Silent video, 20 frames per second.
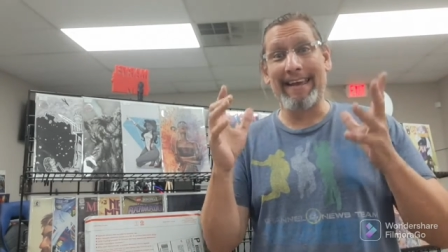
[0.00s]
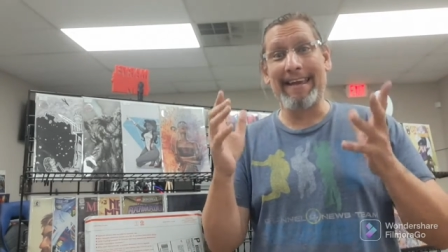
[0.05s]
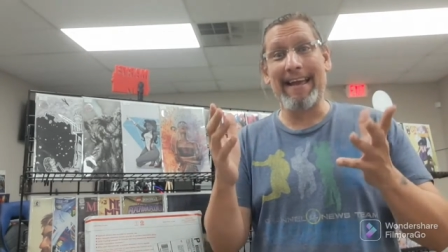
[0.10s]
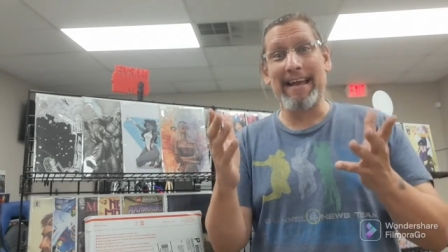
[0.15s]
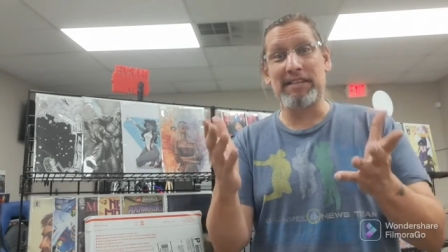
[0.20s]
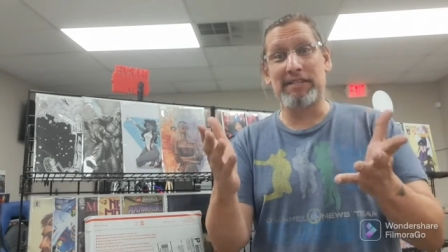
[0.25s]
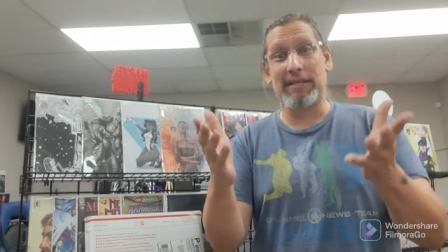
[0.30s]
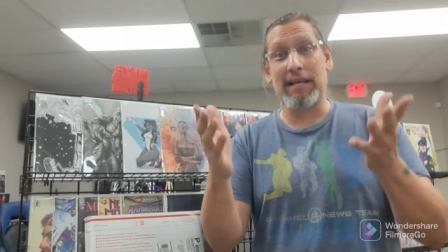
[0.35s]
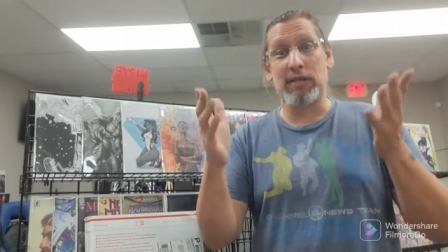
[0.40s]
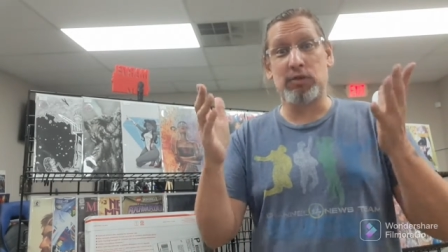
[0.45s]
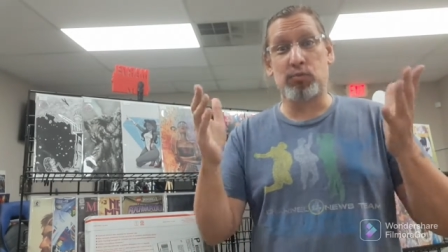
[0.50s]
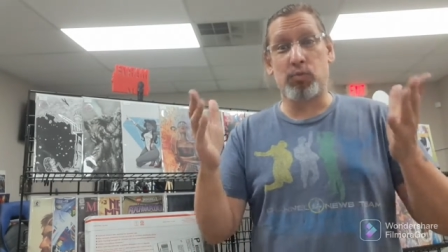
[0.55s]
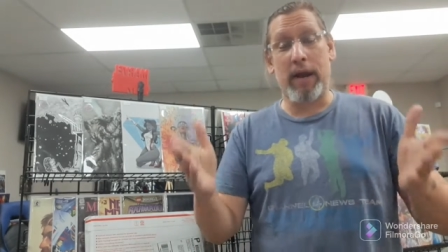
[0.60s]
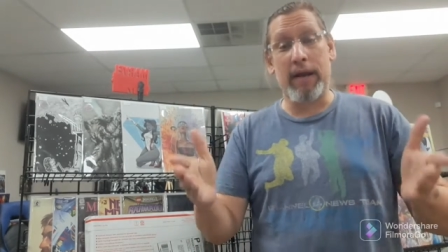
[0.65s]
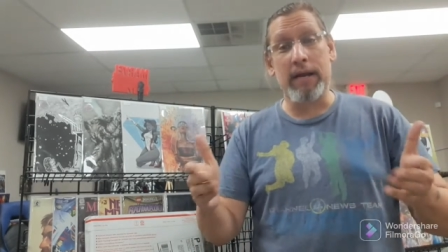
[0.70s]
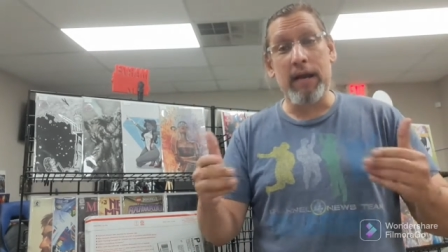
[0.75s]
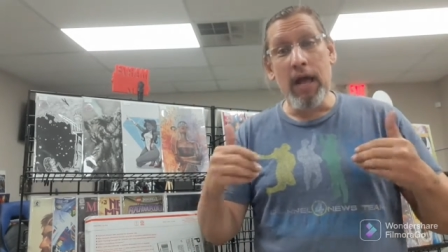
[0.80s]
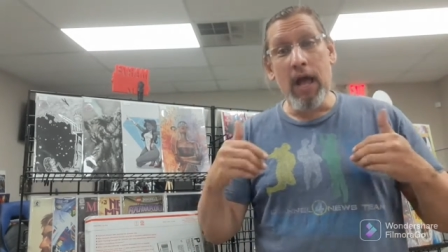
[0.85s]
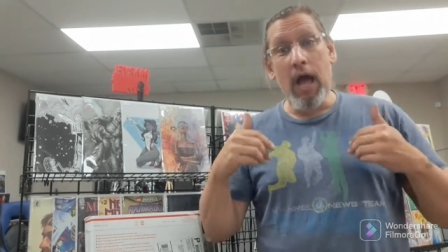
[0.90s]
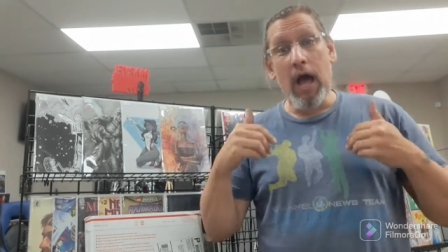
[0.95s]
yes, that's
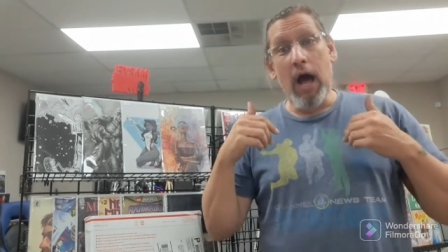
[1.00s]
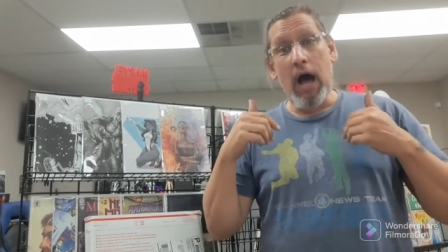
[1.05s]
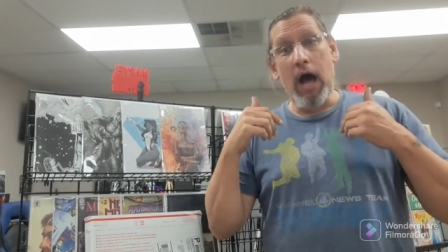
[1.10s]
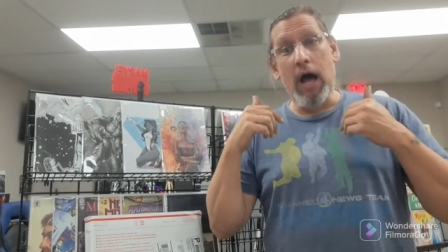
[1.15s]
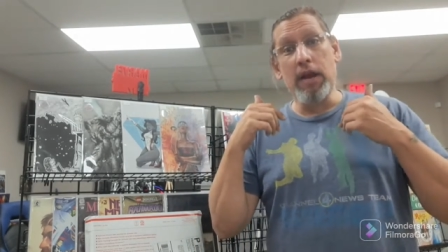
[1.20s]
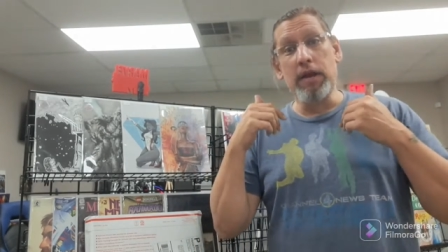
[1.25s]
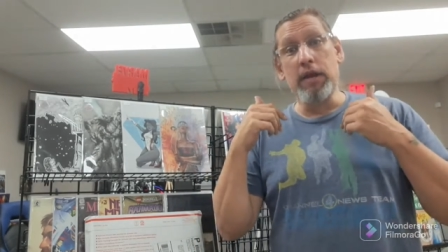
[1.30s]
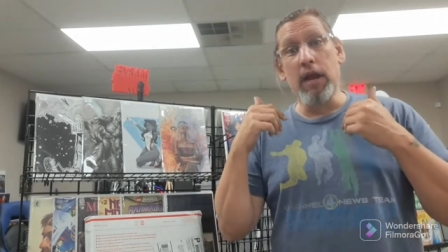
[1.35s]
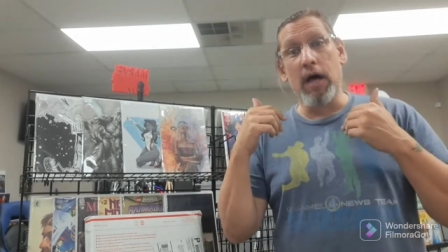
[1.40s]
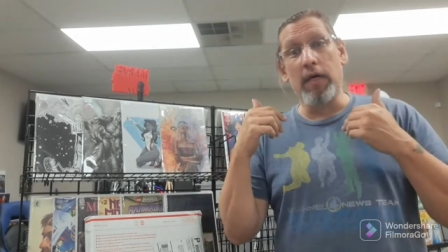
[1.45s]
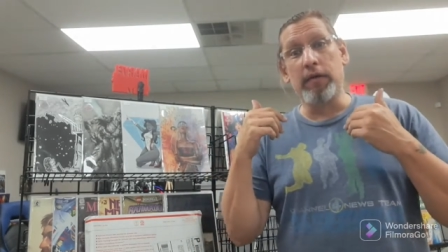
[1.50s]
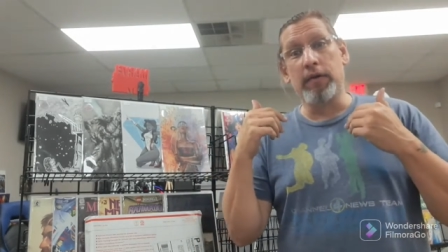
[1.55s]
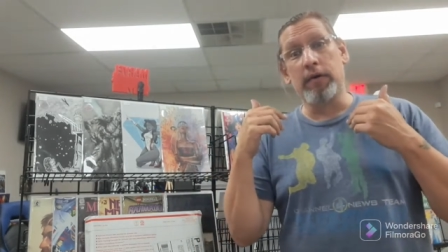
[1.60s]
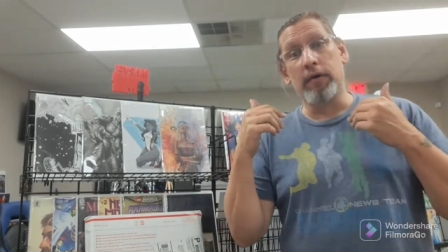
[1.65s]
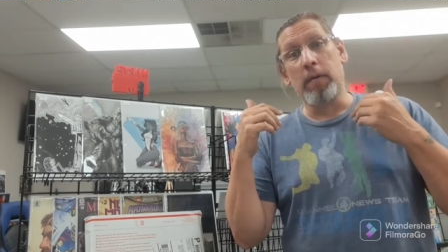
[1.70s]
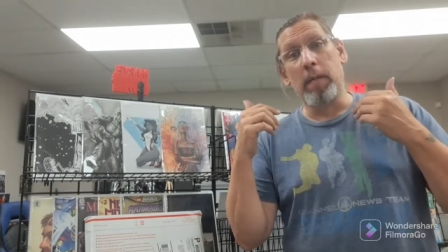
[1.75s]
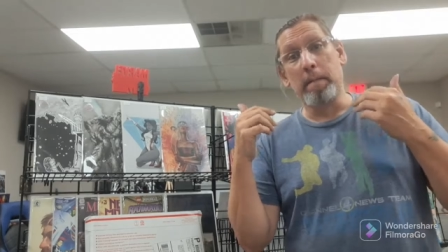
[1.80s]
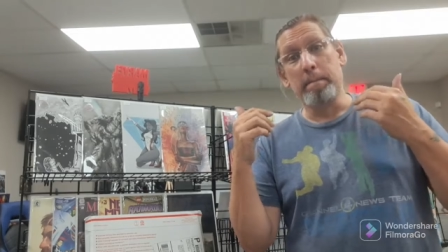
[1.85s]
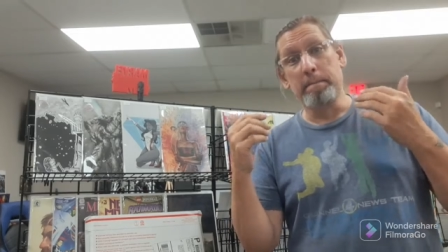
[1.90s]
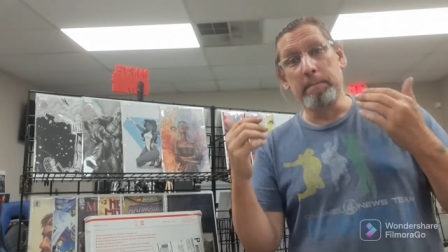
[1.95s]
right,
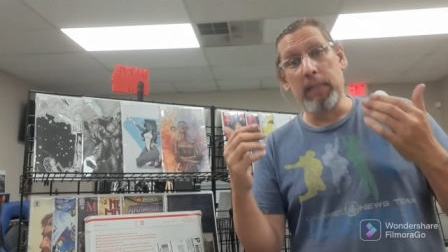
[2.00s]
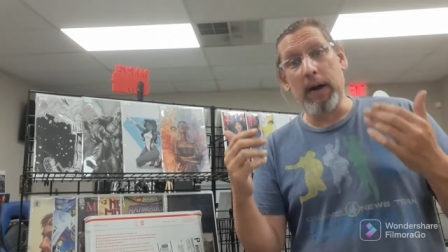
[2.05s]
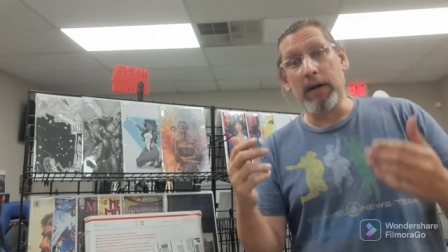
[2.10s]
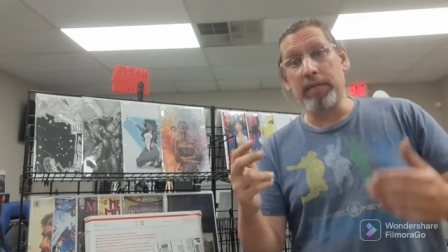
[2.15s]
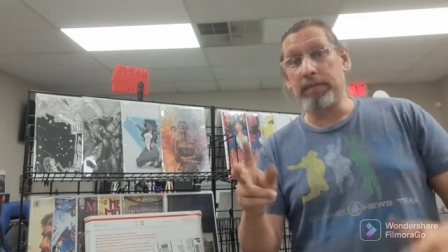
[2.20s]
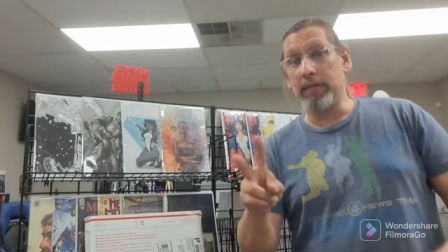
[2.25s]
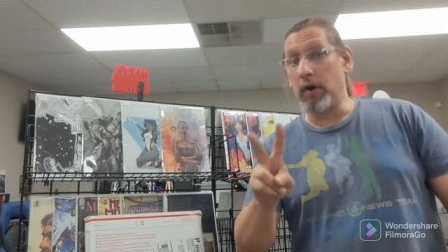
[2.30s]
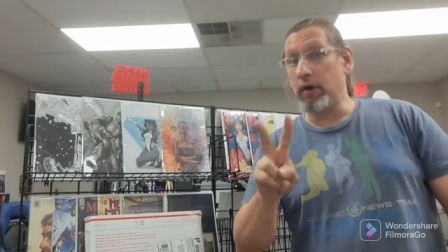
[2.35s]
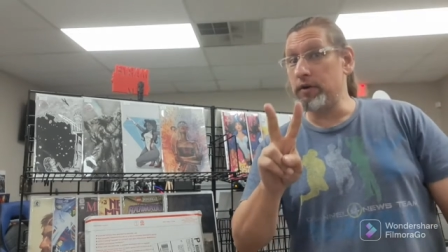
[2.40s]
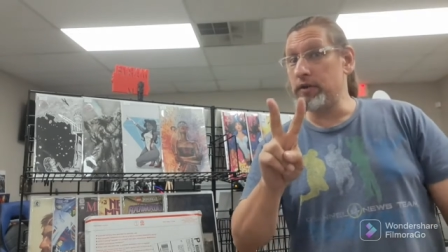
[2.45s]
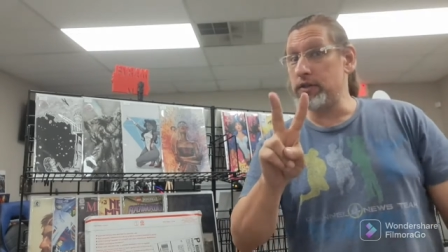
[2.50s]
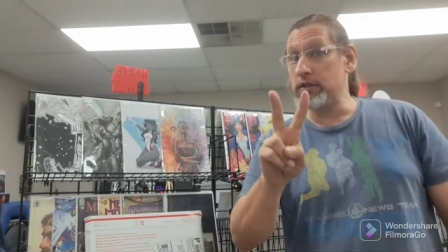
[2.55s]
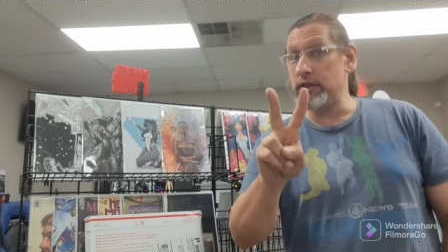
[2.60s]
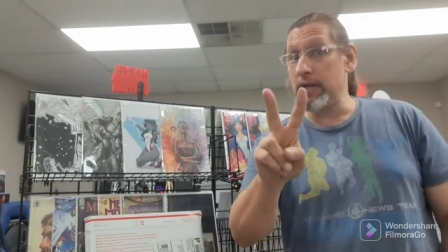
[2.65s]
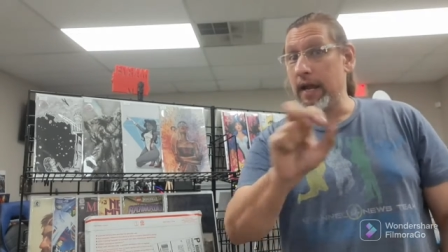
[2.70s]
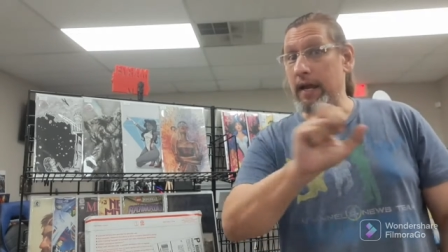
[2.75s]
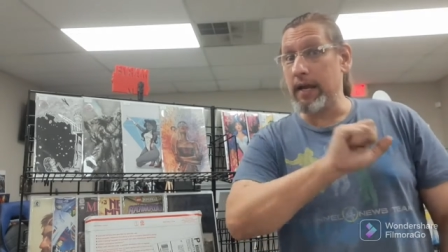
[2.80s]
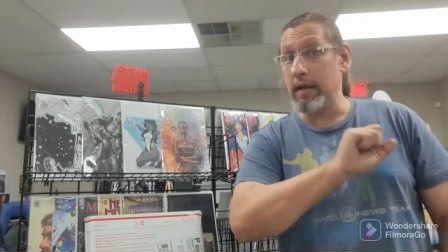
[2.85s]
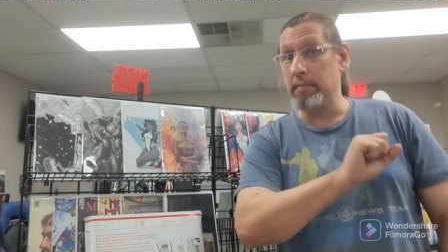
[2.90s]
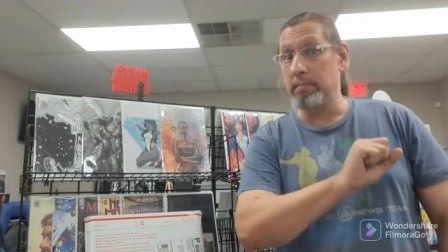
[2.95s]
another month, our
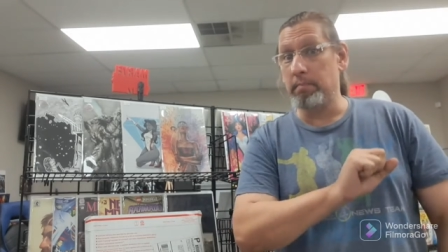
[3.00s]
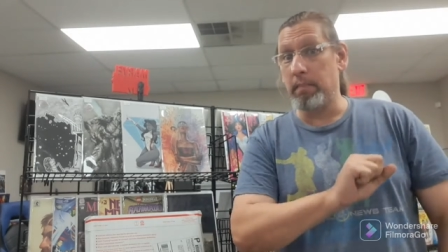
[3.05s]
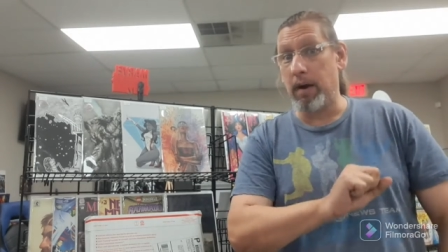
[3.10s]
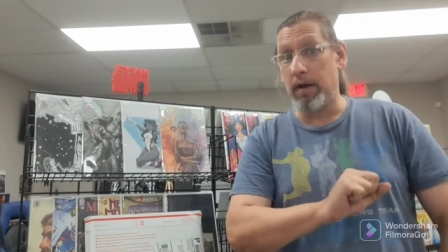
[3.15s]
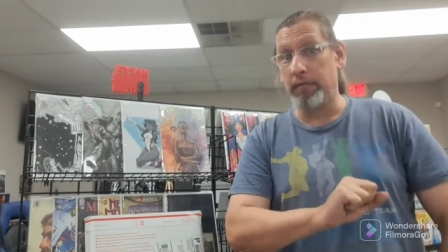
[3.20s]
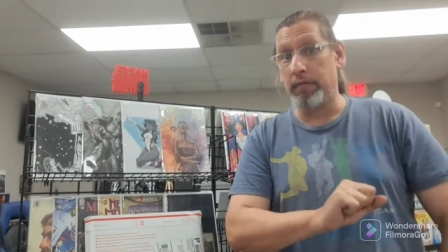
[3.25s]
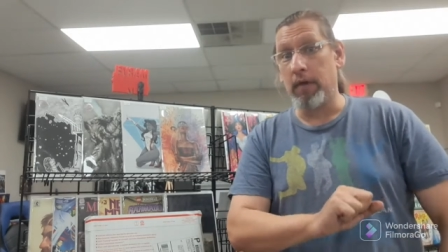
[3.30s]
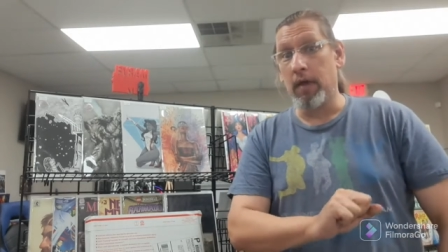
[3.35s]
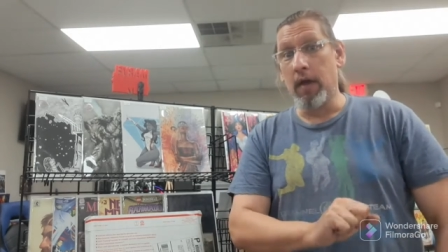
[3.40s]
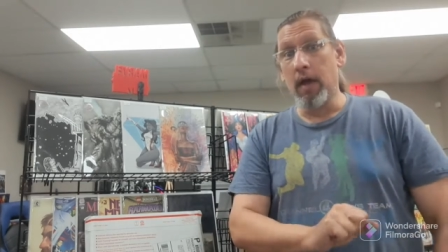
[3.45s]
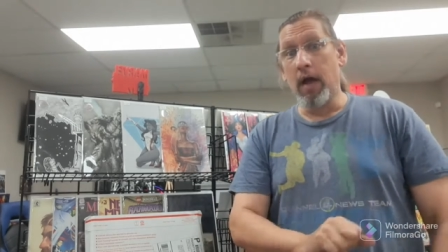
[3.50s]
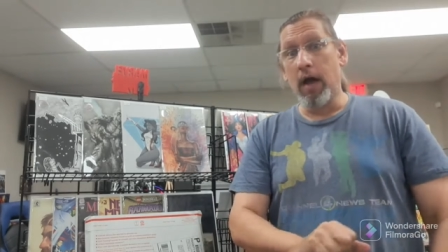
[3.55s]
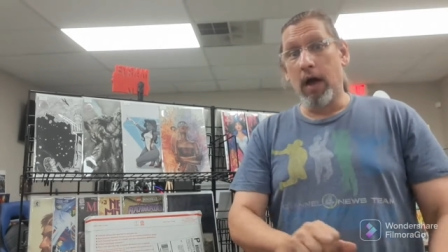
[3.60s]
second month